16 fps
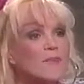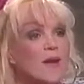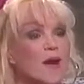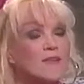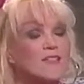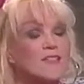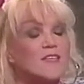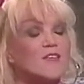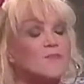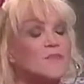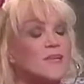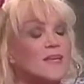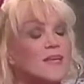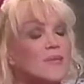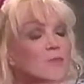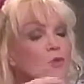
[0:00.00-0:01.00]
instead of
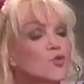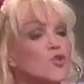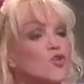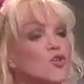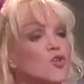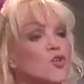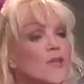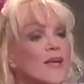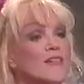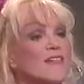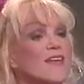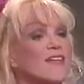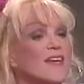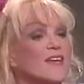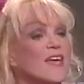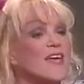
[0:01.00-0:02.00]
being emotional and
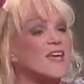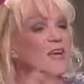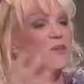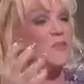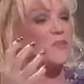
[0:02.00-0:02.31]
like